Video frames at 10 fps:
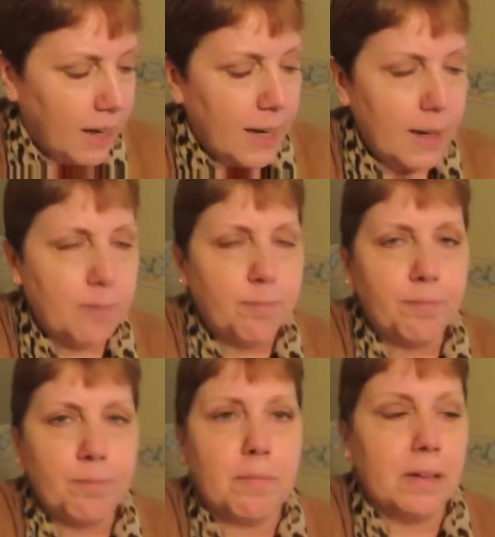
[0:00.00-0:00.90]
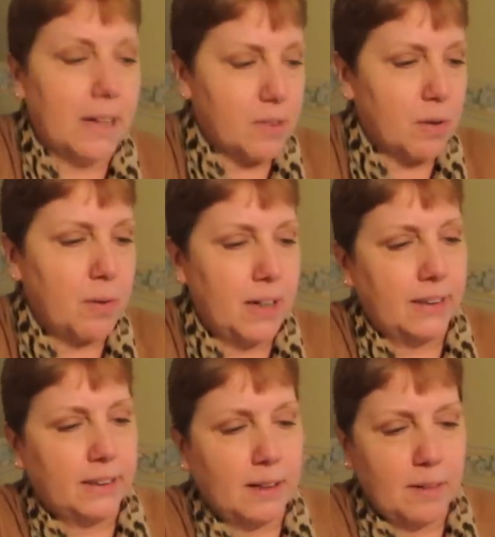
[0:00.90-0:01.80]
um, but yeah so I went
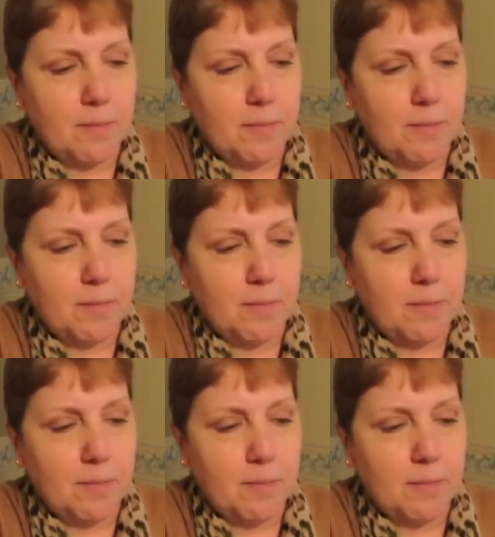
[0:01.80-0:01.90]
into